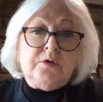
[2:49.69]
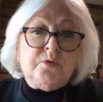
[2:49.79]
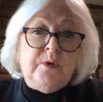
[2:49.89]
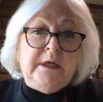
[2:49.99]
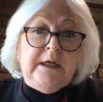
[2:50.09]

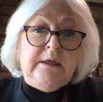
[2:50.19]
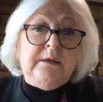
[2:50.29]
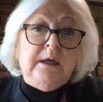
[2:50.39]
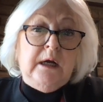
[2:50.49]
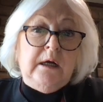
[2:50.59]

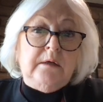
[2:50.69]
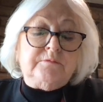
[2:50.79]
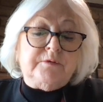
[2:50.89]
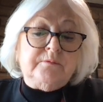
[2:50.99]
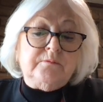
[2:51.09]

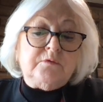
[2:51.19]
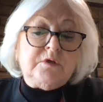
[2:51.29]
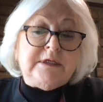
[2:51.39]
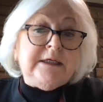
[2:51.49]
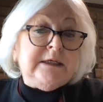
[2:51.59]

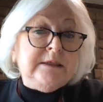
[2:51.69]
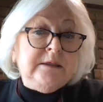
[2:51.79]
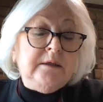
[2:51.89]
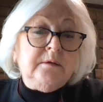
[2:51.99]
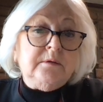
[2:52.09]

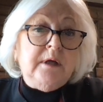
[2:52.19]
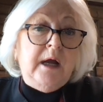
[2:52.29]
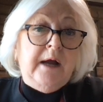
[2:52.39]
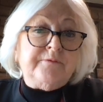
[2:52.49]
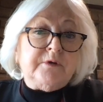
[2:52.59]
2010,
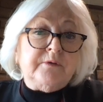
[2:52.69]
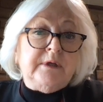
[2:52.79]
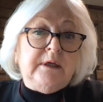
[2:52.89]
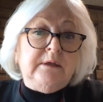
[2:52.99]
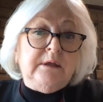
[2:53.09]
after
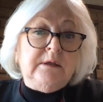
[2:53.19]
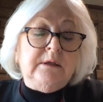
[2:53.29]
the